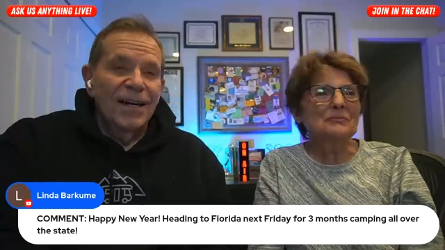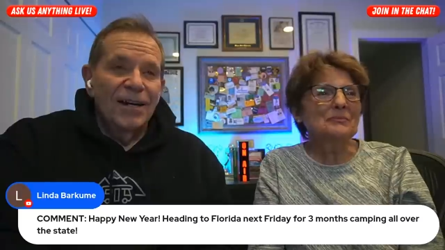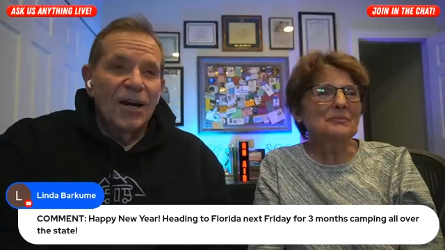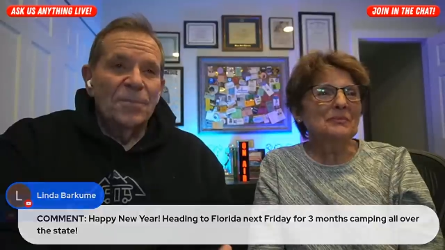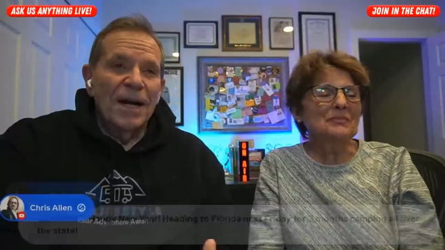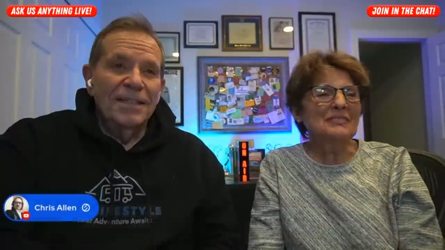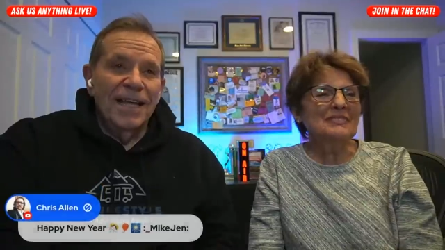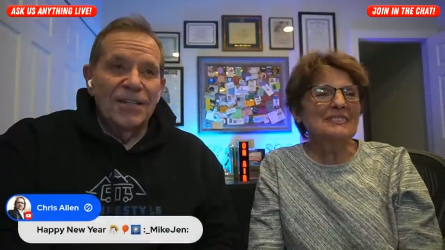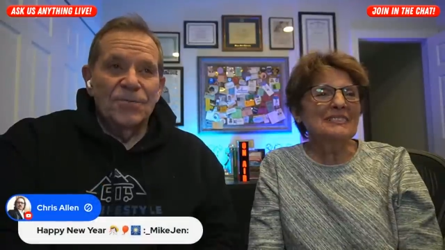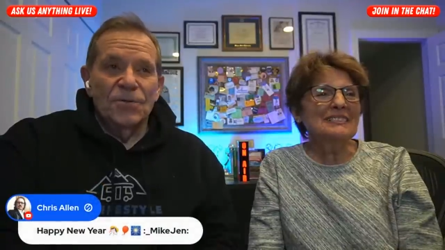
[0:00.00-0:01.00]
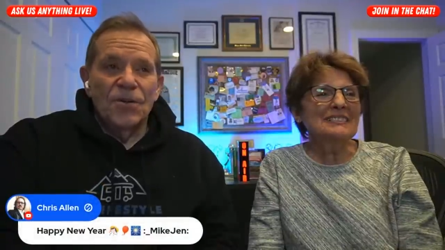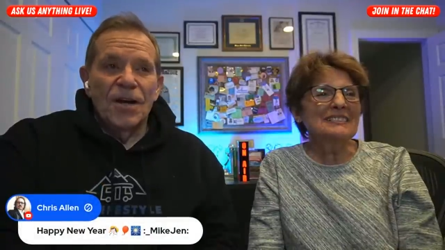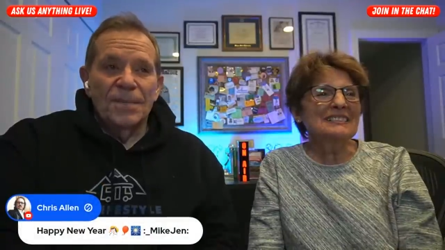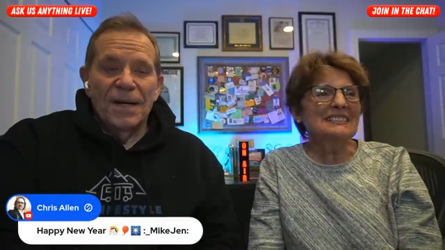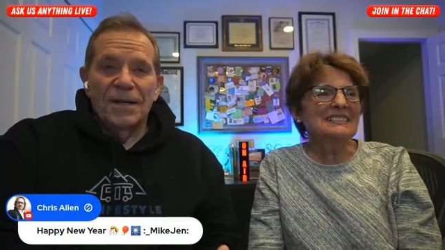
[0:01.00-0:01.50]
Speaker 1: Our podcast will
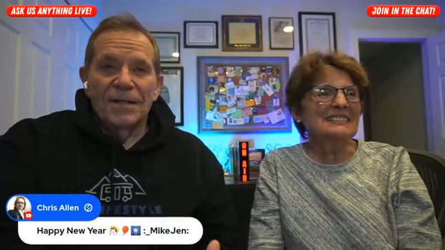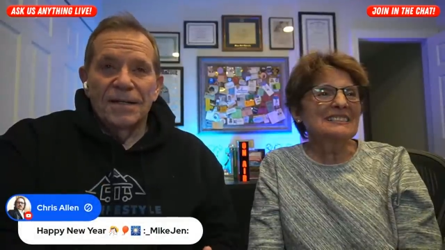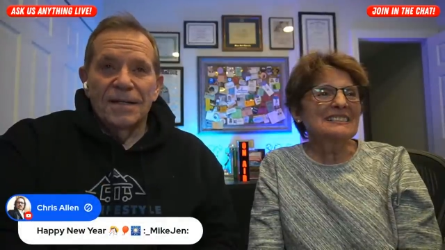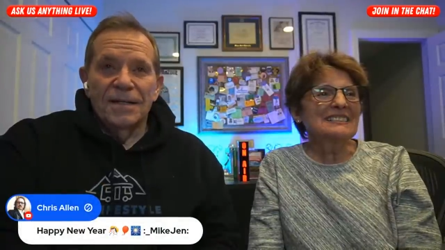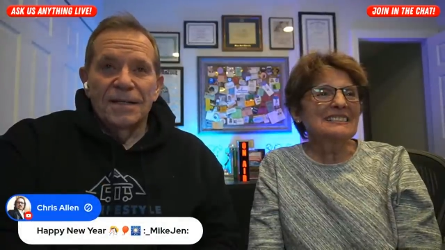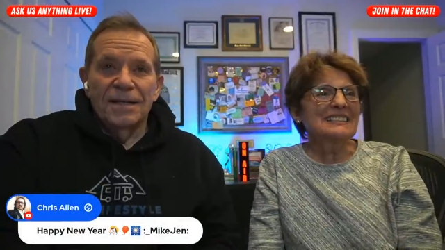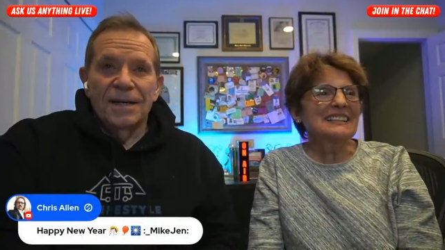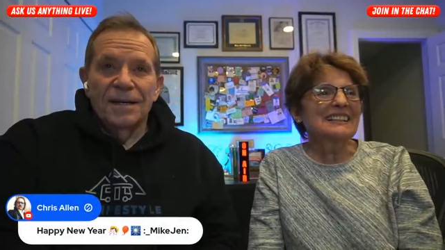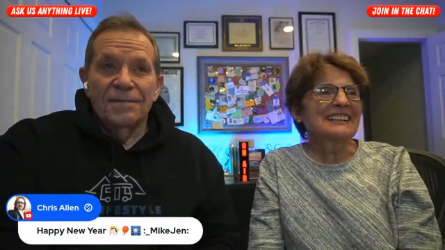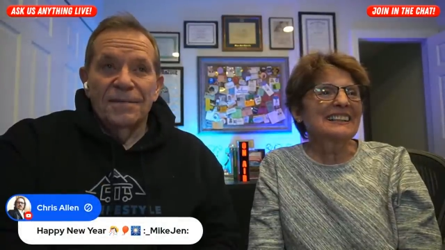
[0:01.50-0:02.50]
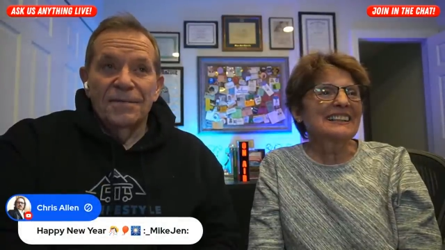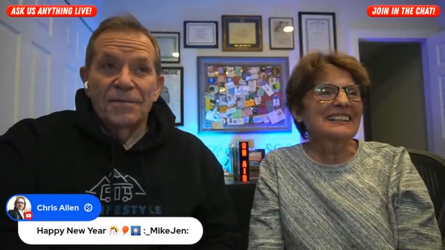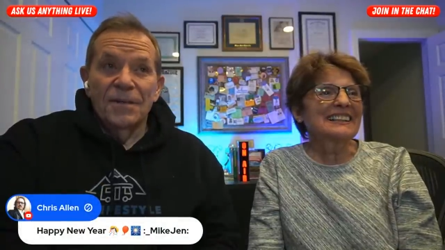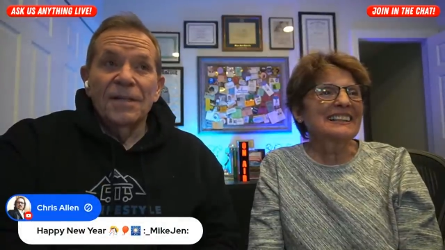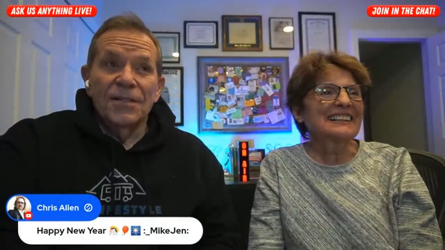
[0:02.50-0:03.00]
talk about
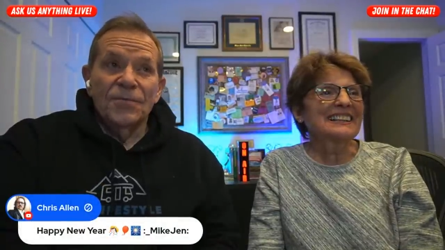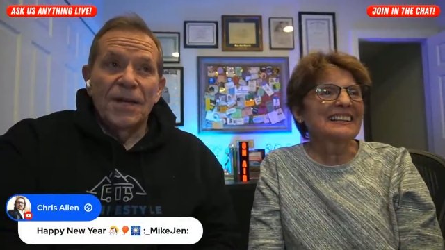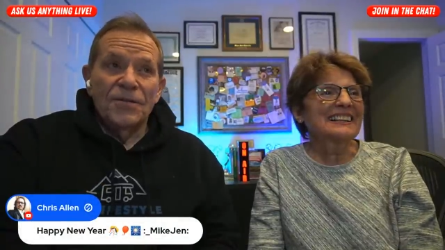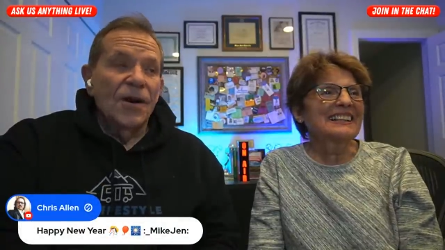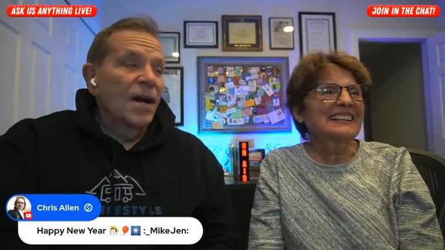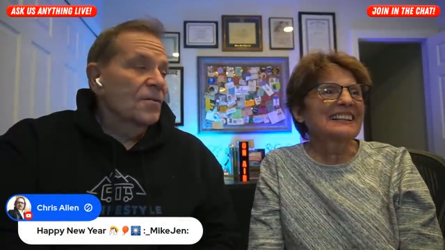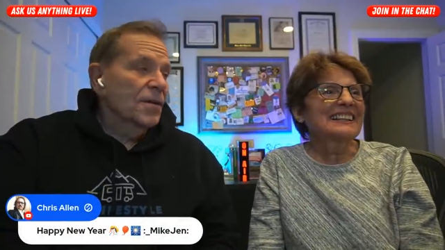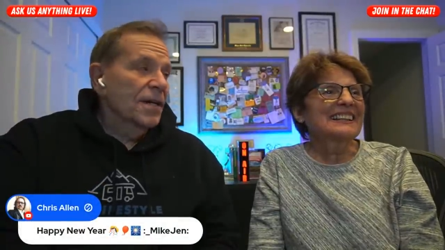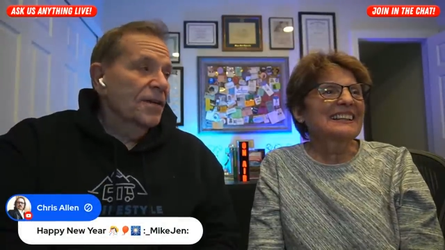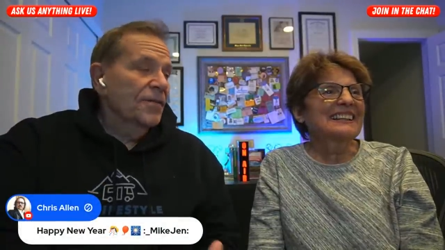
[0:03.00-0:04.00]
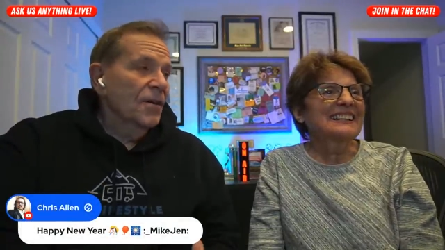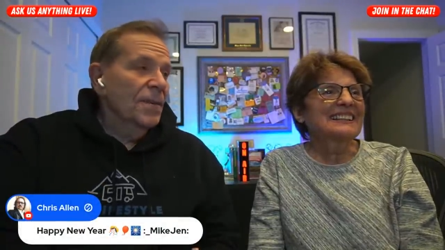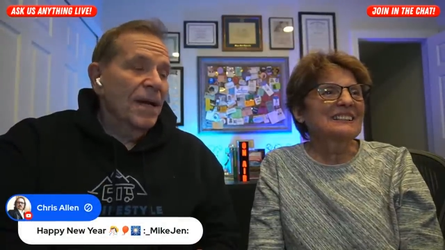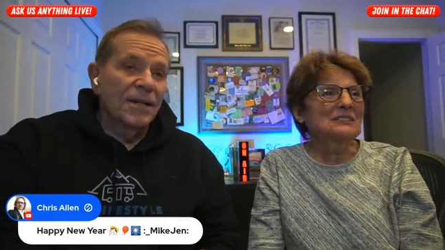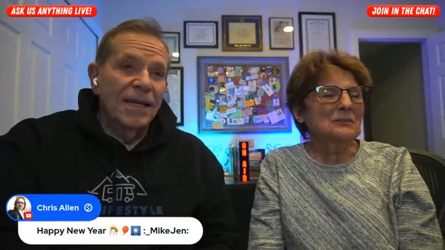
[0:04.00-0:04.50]
really straight talk we're going to give you
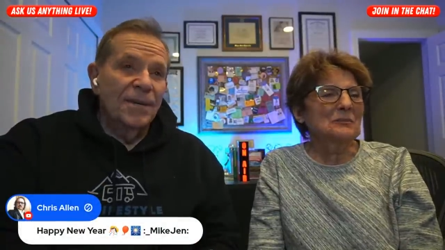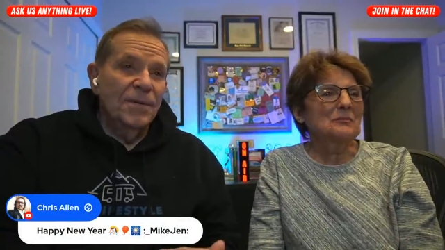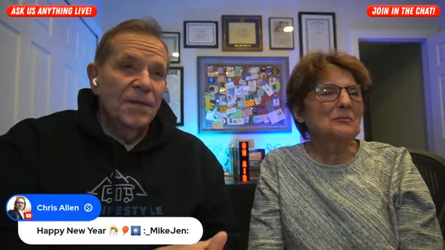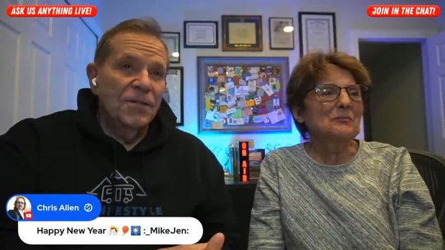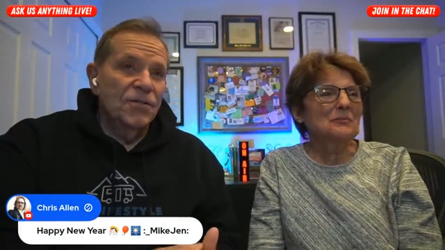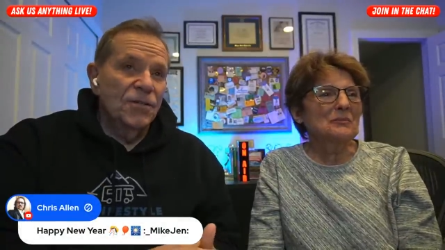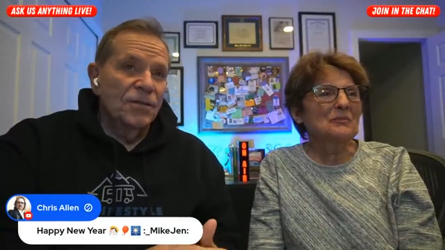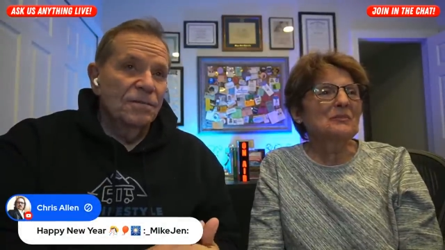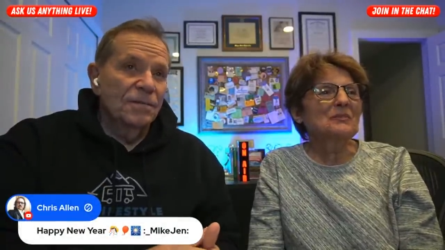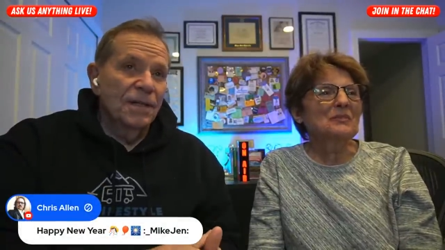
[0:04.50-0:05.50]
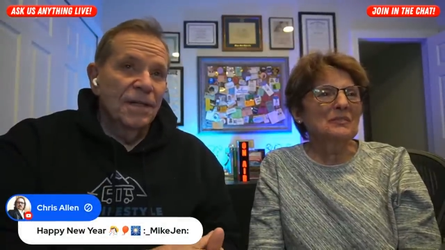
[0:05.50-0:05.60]
about camping this year.